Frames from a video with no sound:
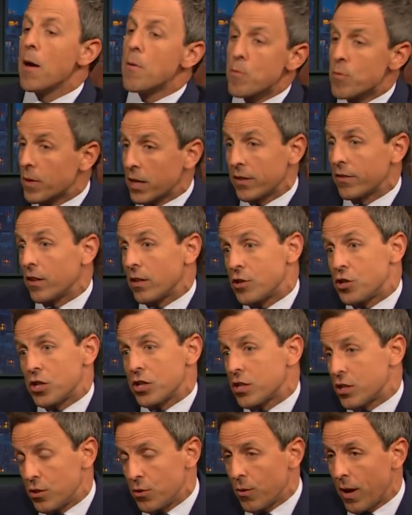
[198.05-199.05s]
Because it's
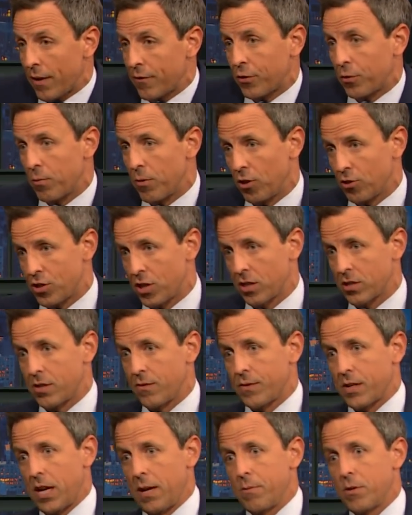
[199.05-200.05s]
just you have small chunks
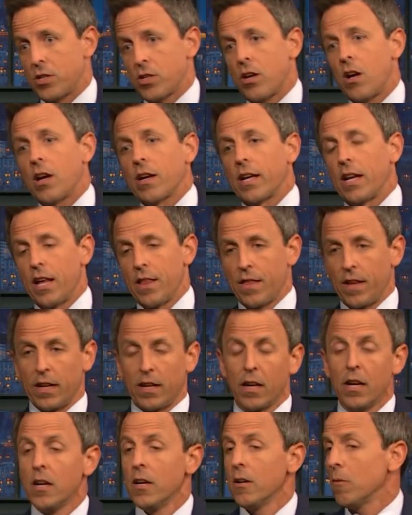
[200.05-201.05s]
of time to talk, and I
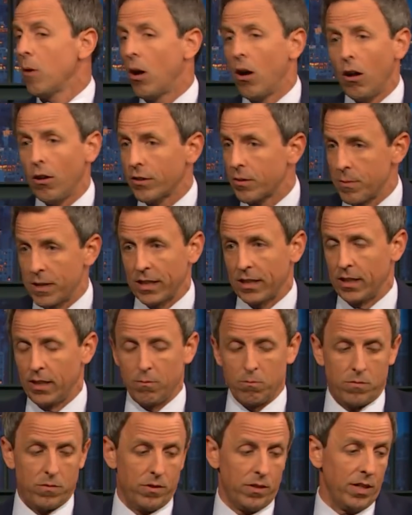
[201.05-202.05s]
think
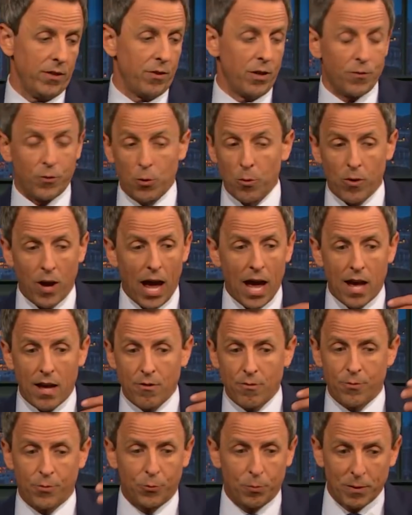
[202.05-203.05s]
ultimately, even if you
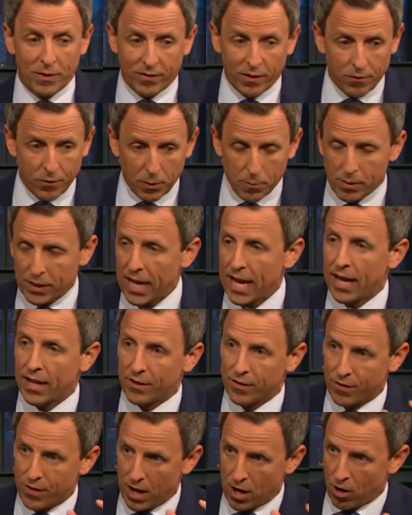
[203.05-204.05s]
have specific
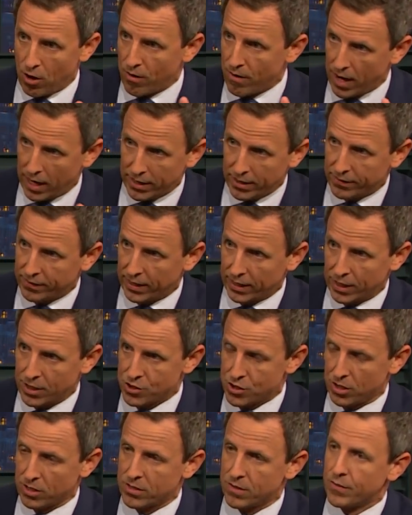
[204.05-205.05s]
plans, they are 90-second
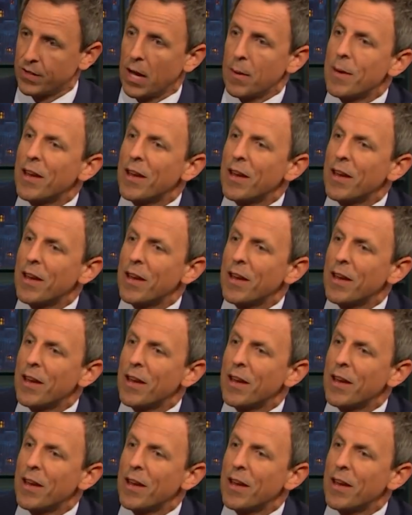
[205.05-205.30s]
chunks of time.